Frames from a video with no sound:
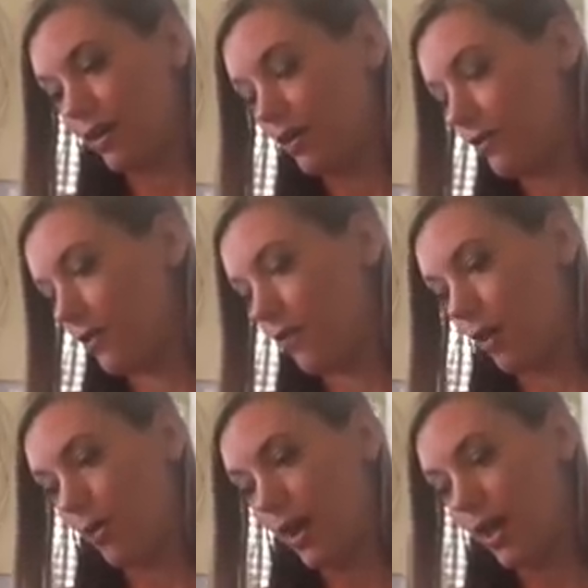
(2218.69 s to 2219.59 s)
their
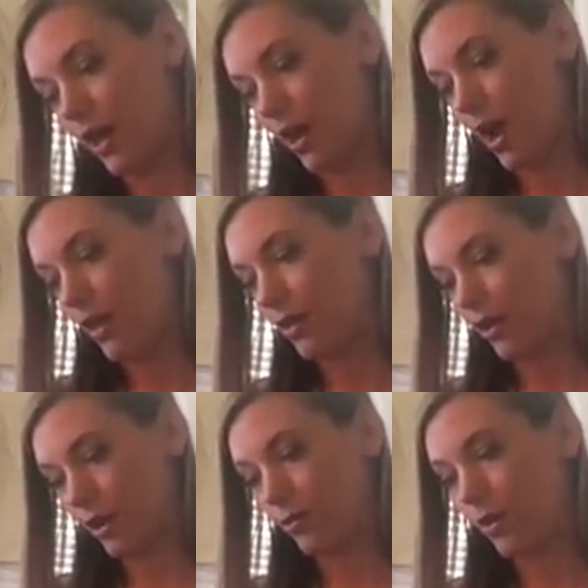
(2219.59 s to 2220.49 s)
fulfillment here, and they're
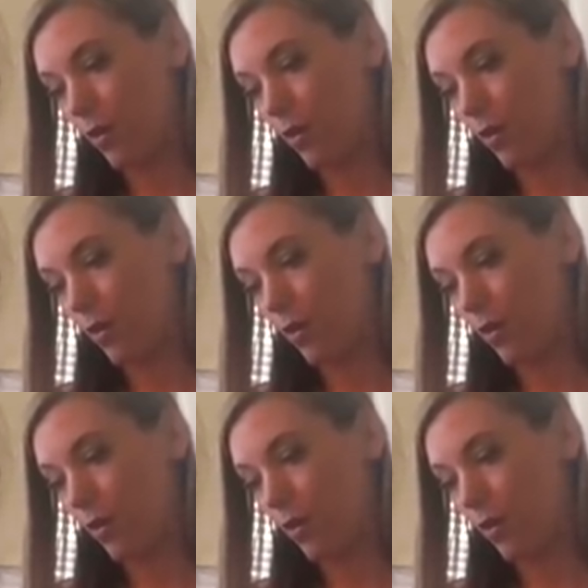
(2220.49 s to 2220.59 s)
going to be